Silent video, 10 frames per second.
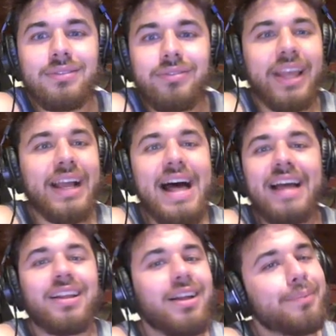Like,
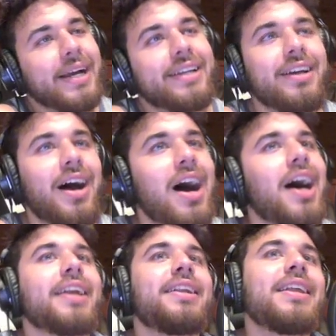oh my
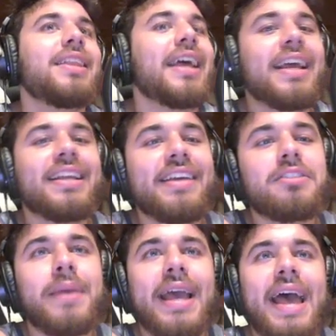God. It
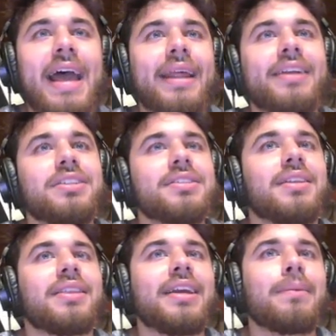gives me a headache just to
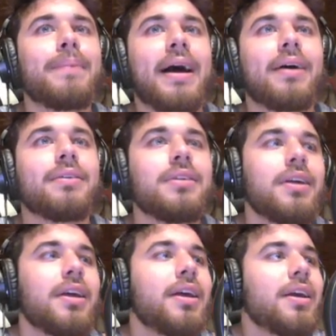think about.
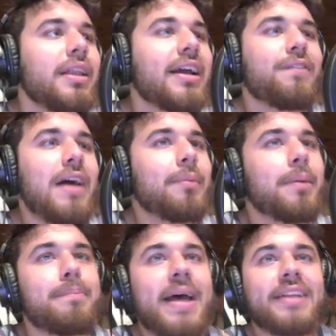Like, if I'm
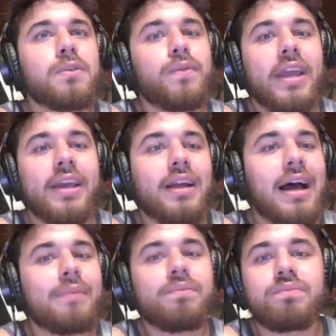a Mets fan,
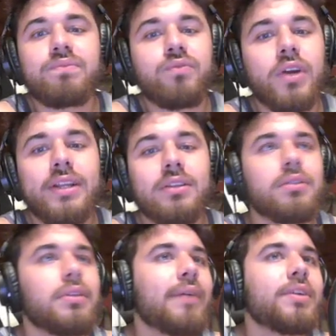I'm
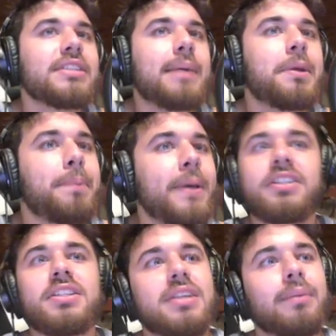freaking, every time he
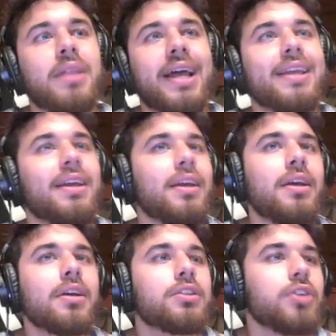pitches, I'm like,
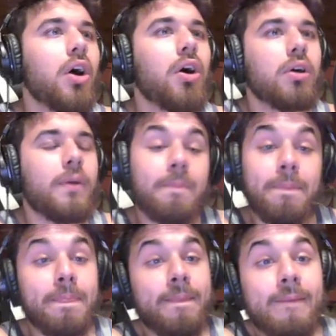dog.
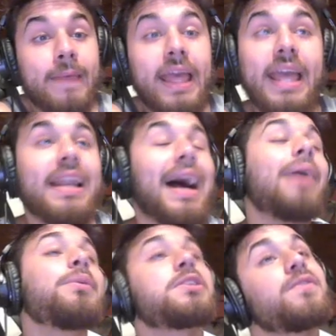And
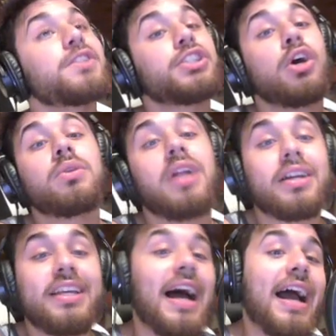I was so lucky.